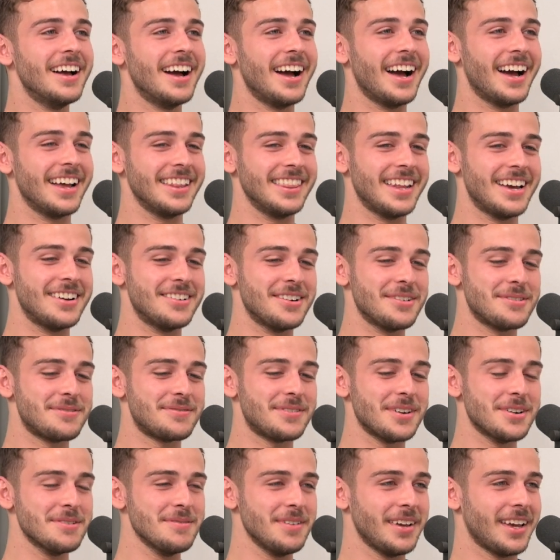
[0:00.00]
and they were
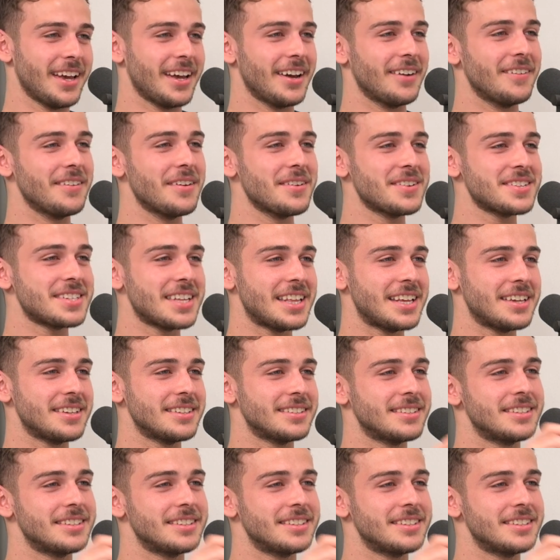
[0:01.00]
filming it, although they